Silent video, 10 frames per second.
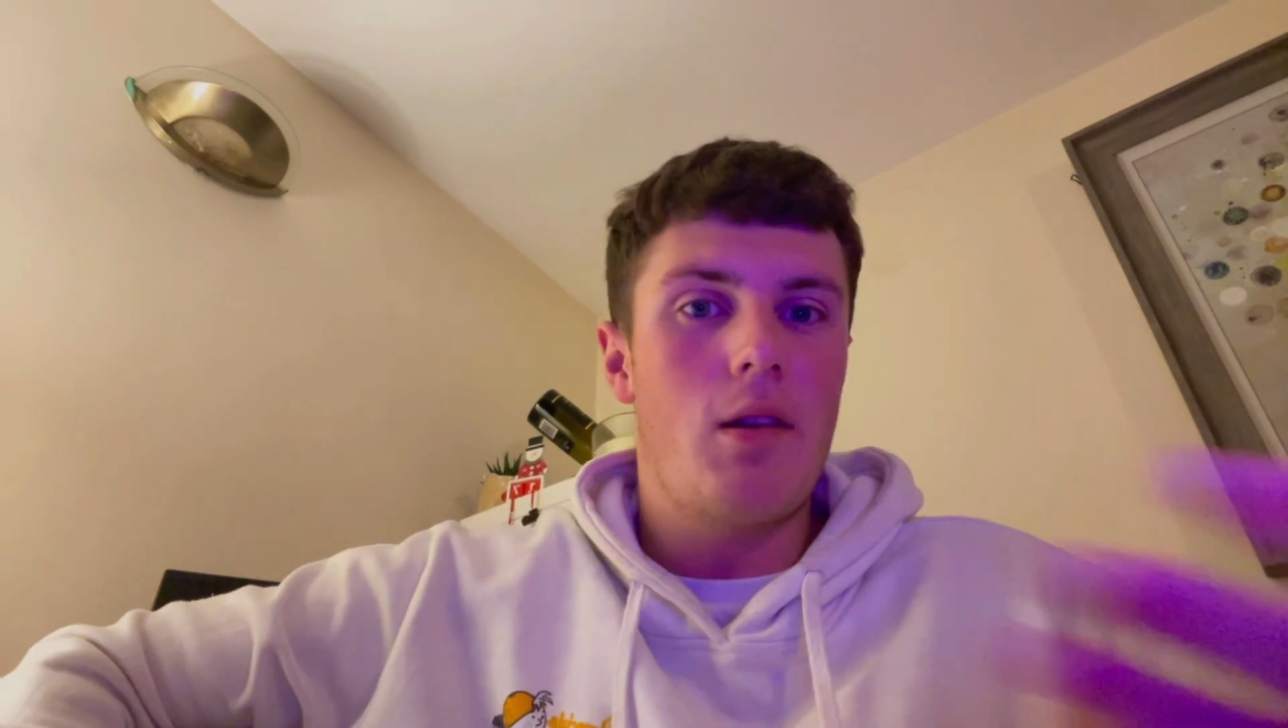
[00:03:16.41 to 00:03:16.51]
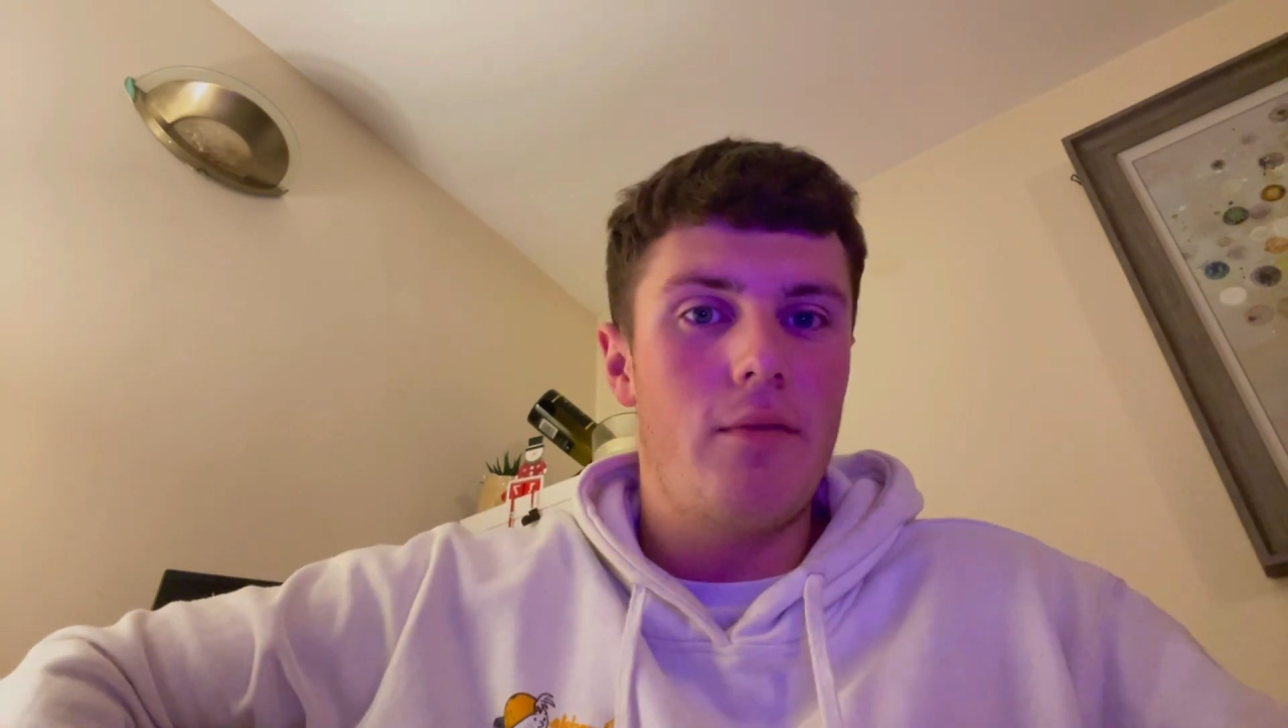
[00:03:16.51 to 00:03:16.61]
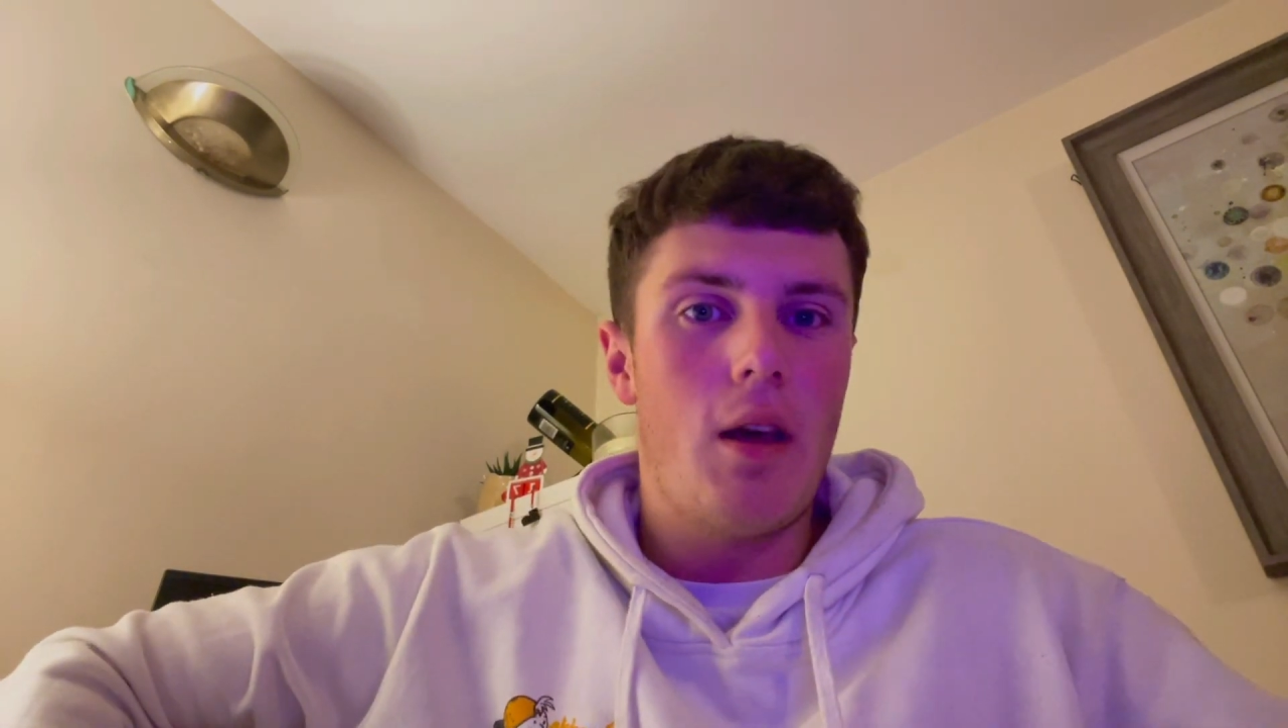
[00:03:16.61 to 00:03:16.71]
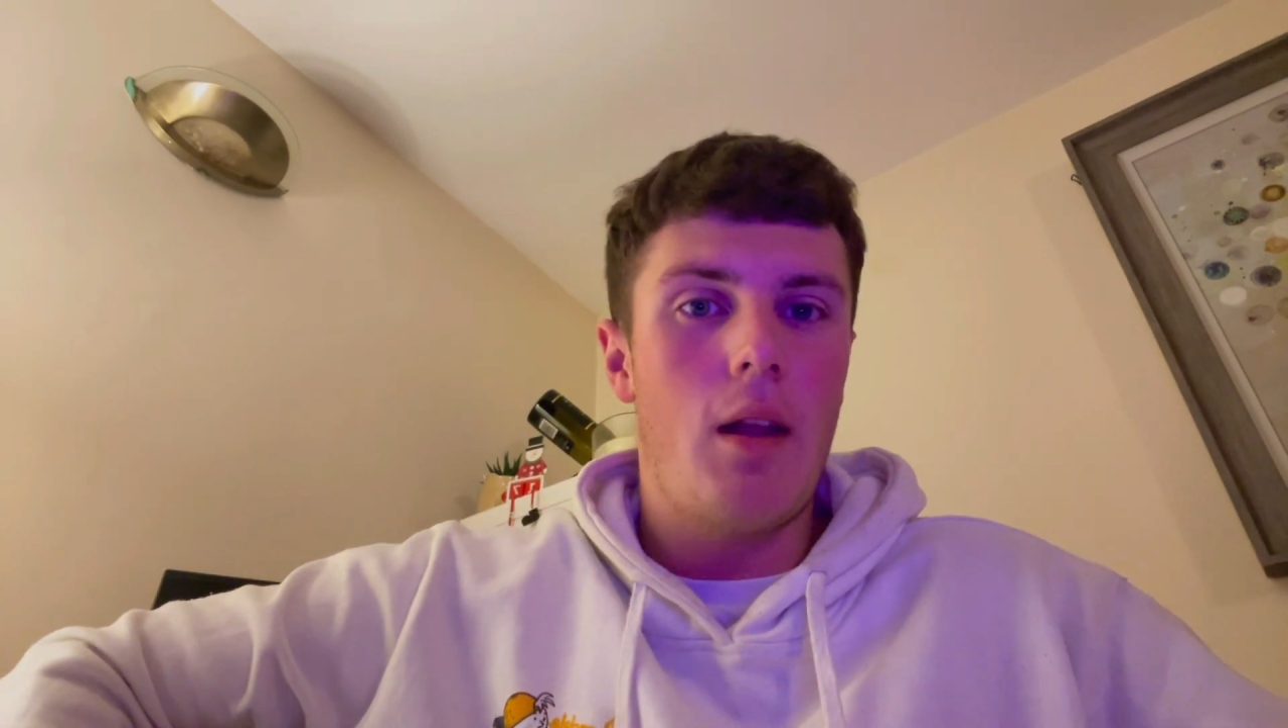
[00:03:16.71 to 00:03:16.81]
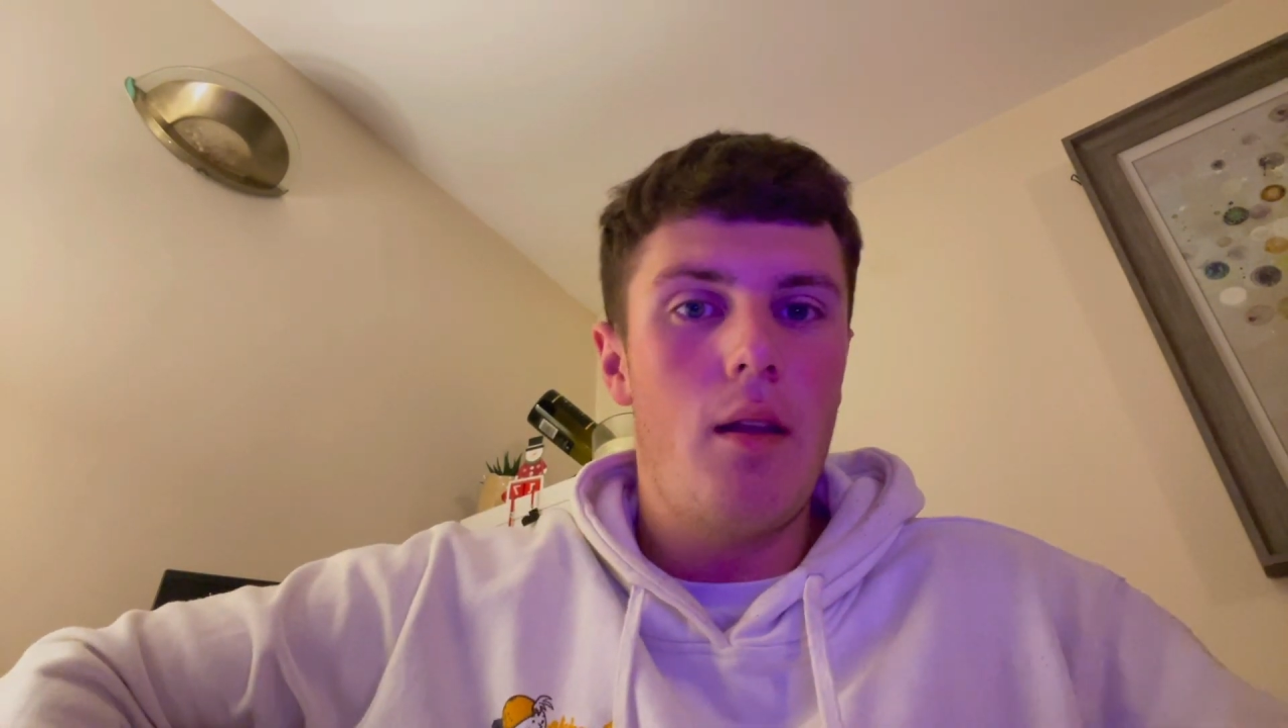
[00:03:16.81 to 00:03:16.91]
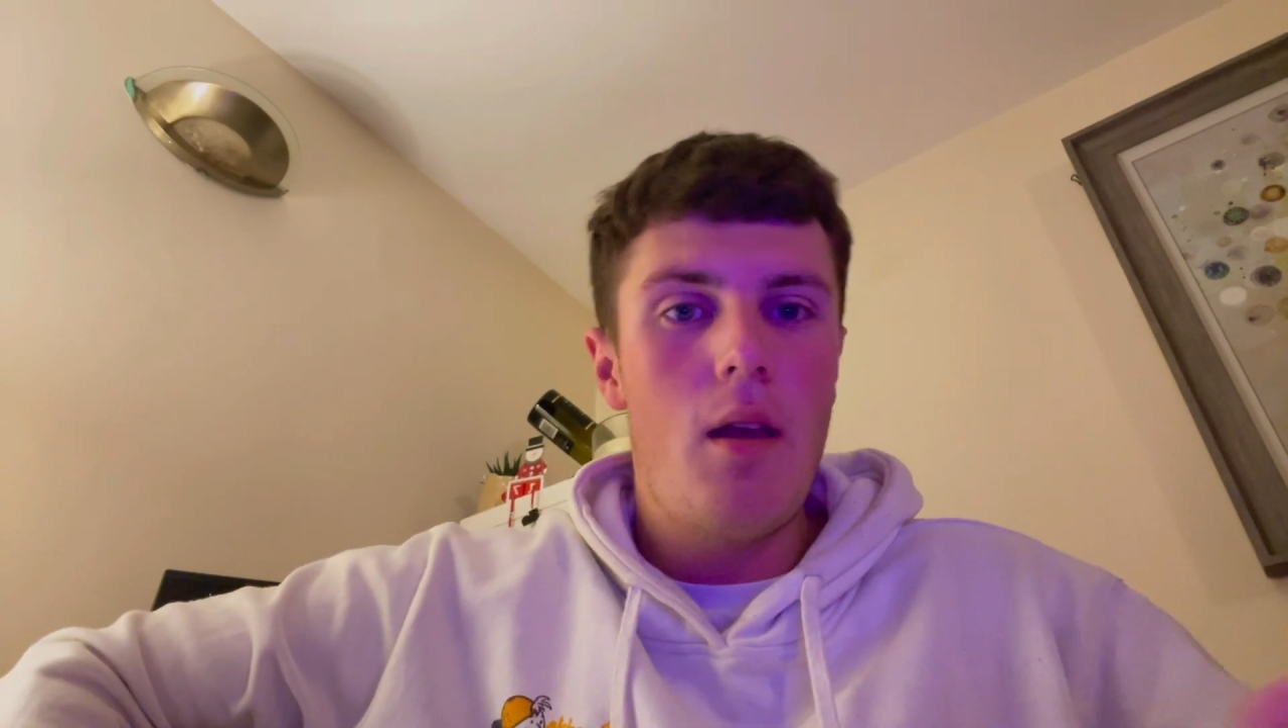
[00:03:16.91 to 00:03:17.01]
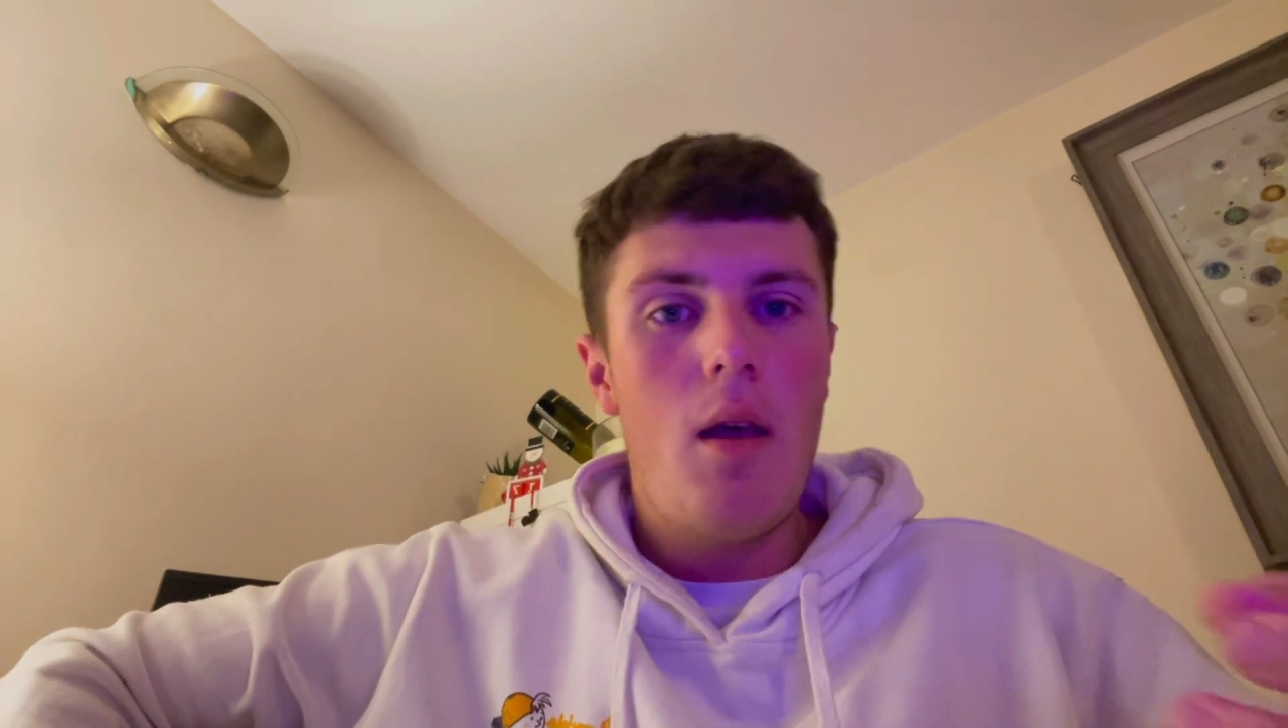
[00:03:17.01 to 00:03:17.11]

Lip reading: have done.